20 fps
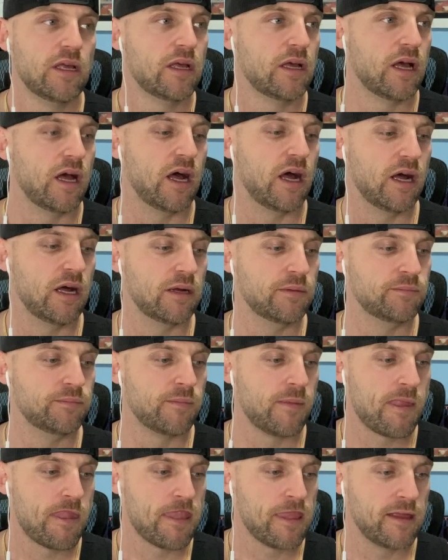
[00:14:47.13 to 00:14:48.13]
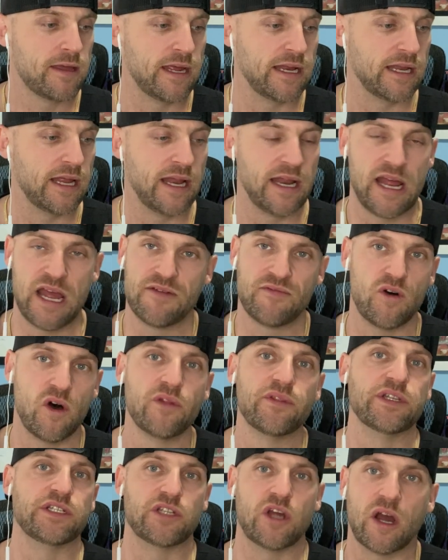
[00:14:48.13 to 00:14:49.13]
And I have all
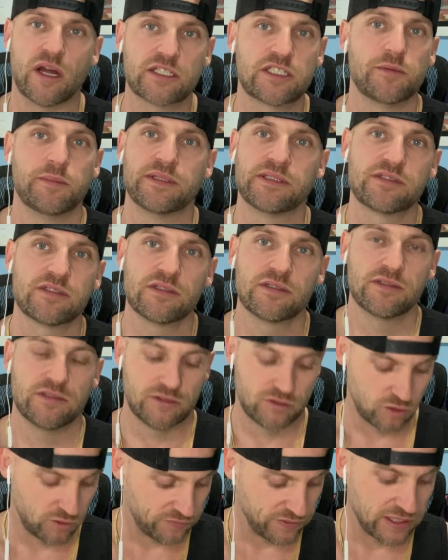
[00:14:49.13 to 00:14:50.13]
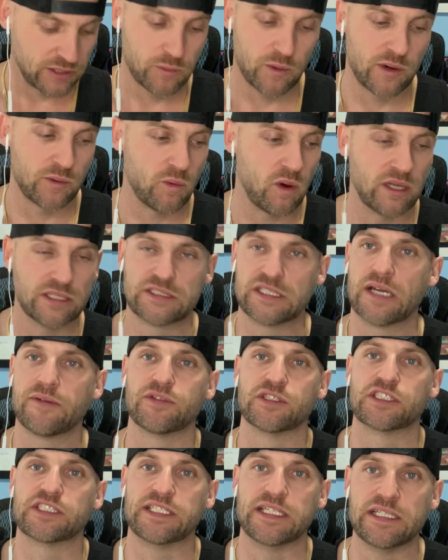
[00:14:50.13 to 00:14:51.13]
the documents. So if anyone wants to ever
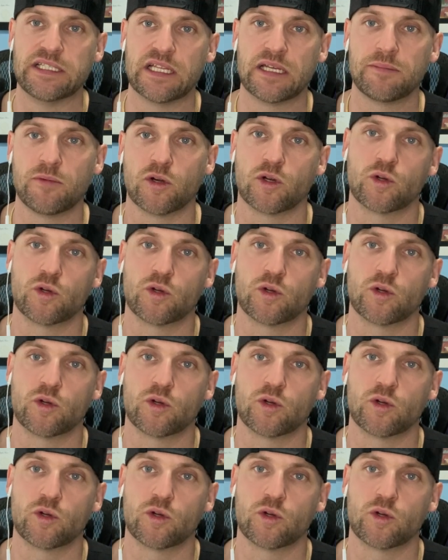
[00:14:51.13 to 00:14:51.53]
see them or